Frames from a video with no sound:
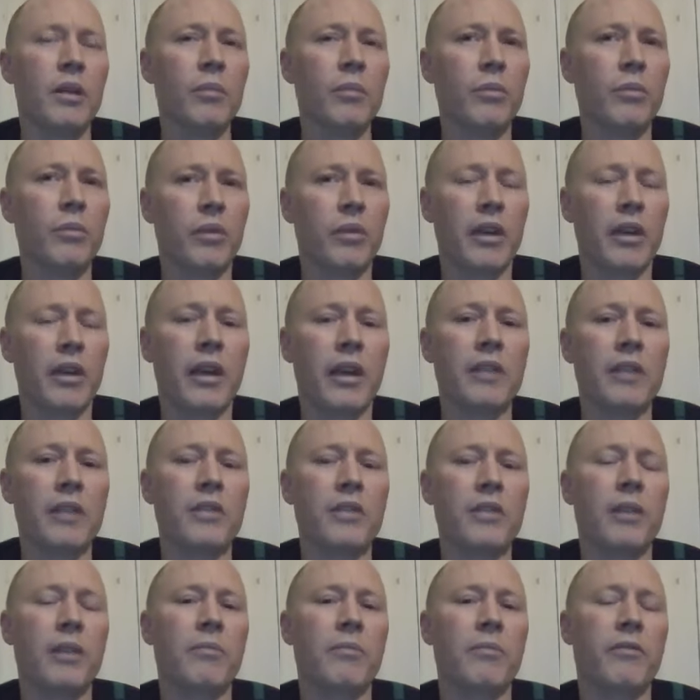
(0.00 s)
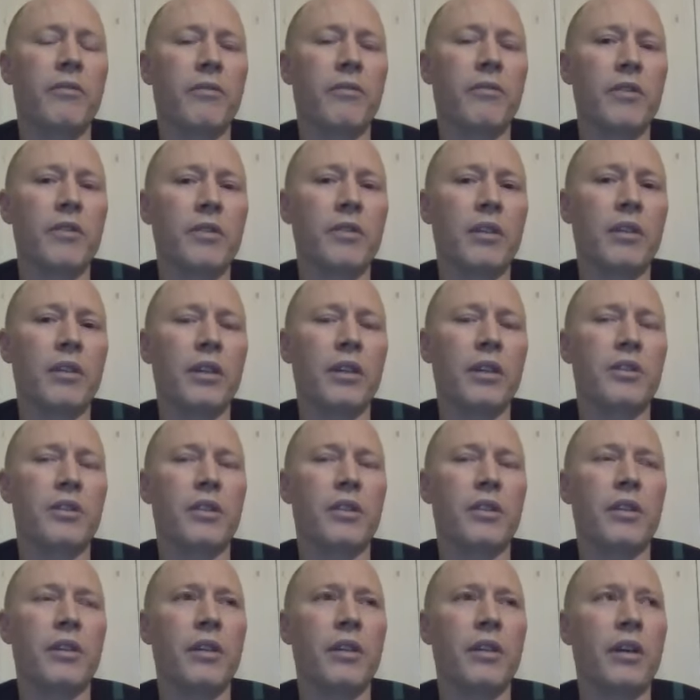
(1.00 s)
put their hands up for
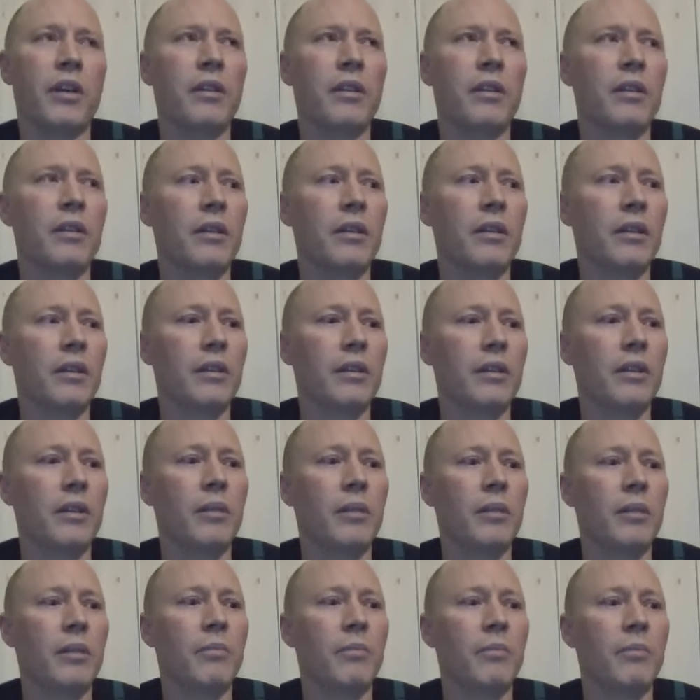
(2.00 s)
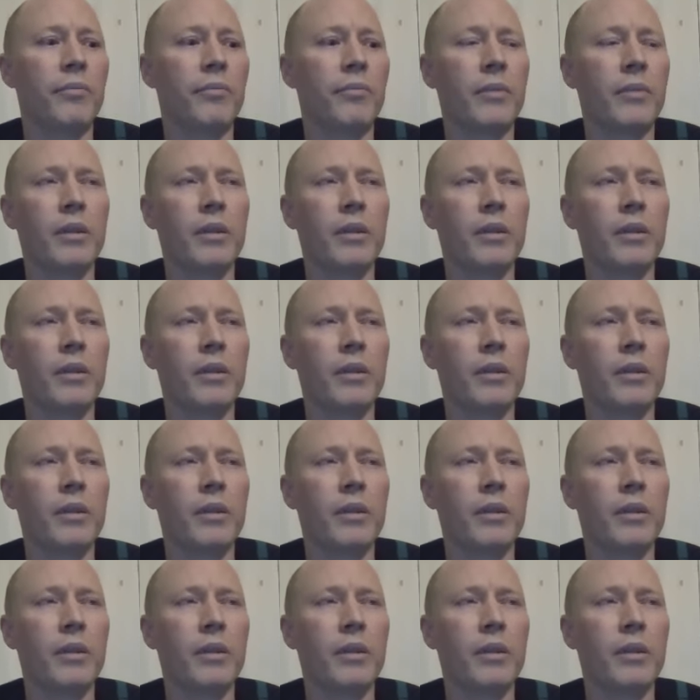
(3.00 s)
selection in that. Um,